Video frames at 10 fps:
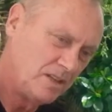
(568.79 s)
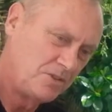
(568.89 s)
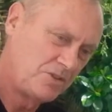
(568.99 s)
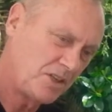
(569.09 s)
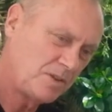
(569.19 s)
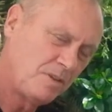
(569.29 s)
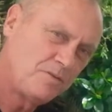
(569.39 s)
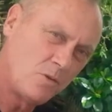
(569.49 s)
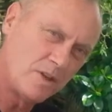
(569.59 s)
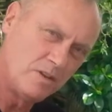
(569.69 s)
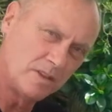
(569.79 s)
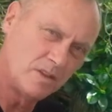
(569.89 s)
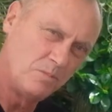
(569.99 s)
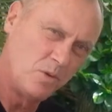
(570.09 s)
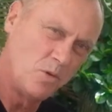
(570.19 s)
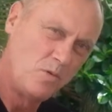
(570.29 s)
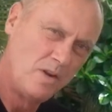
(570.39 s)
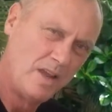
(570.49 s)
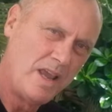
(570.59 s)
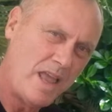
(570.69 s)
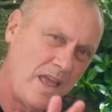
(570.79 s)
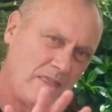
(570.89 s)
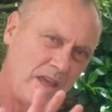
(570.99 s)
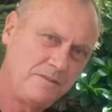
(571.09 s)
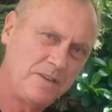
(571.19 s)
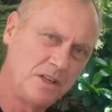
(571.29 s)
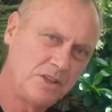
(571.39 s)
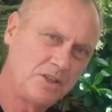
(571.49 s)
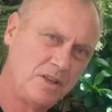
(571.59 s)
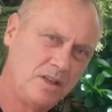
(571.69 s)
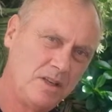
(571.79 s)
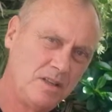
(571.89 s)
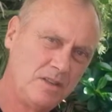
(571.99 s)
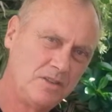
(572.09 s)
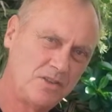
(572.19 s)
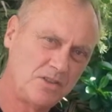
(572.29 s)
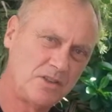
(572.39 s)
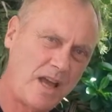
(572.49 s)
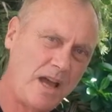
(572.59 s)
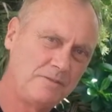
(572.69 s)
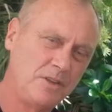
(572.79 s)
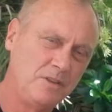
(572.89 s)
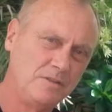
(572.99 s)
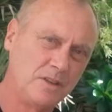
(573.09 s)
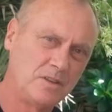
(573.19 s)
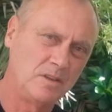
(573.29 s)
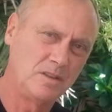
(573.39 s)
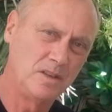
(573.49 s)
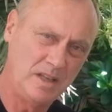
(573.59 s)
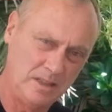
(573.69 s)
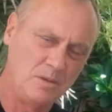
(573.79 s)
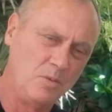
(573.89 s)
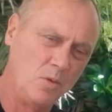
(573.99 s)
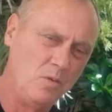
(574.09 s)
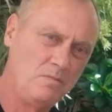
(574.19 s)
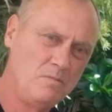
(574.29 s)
just before you hit the ball and they finish just after you hit the ball.